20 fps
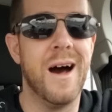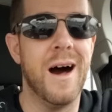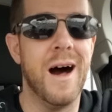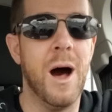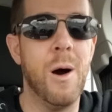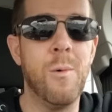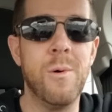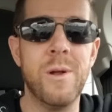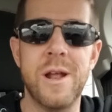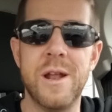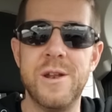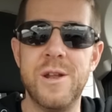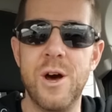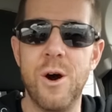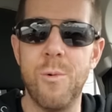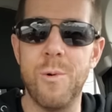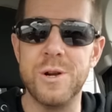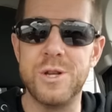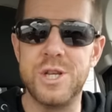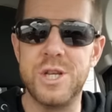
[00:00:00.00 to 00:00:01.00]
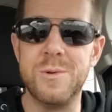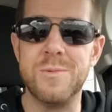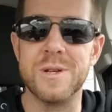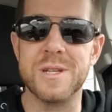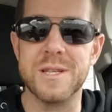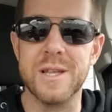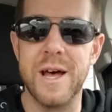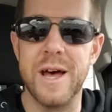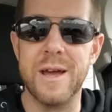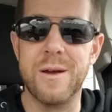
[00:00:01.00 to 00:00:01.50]
I want to know what she
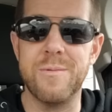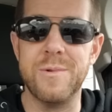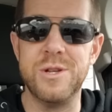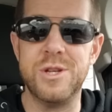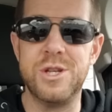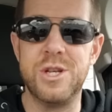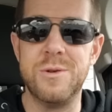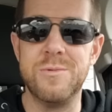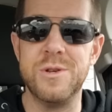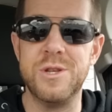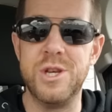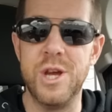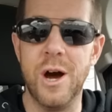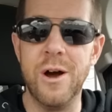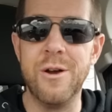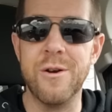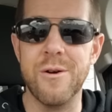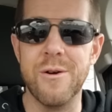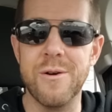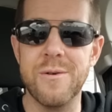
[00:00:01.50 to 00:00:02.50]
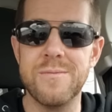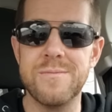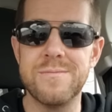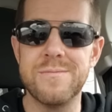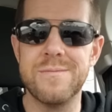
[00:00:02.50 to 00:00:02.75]
was like when she was younger.